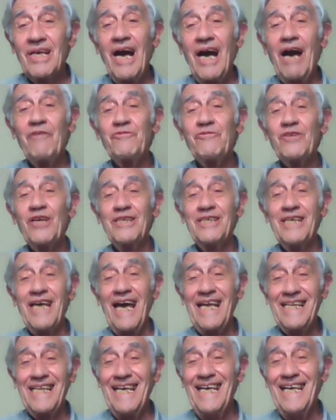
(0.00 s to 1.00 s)
After
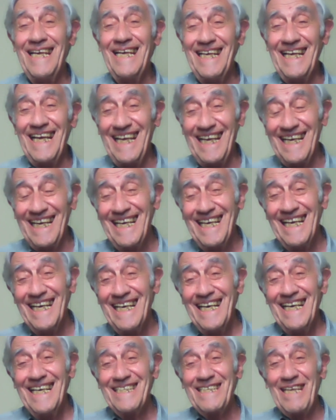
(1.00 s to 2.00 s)
that,
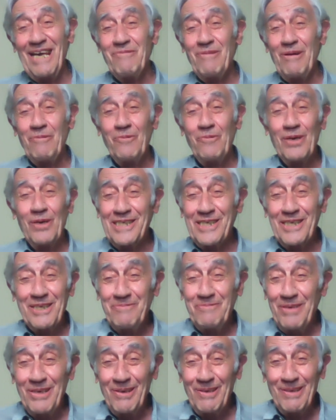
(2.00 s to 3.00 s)
they were
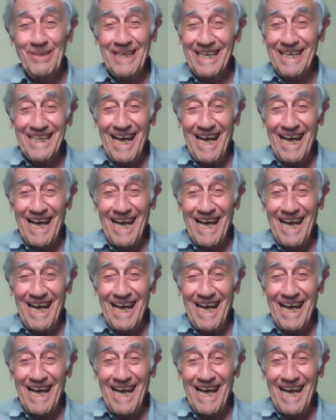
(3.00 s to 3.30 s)
watching me all the